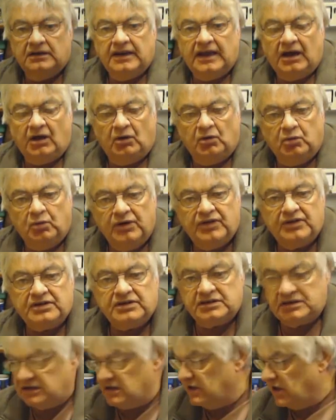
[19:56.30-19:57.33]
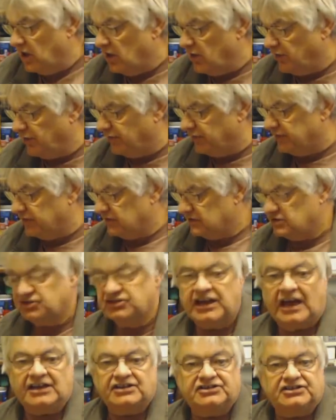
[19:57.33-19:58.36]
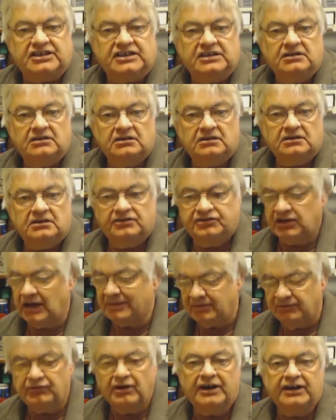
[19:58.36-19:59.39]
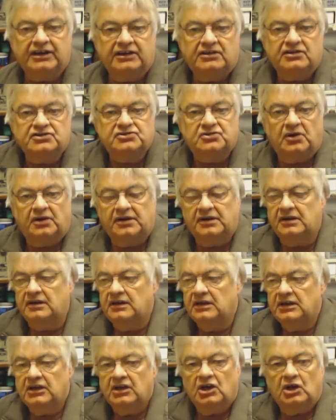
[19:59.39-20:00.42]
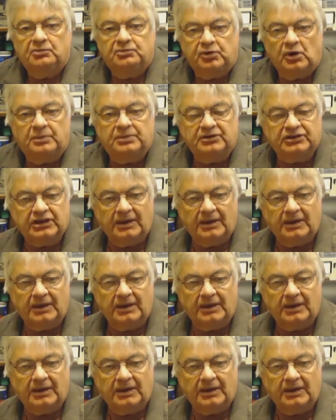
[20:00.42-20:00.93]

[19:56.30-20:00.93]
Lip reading: Now, with an earth chassis, a type of radio that's got a proper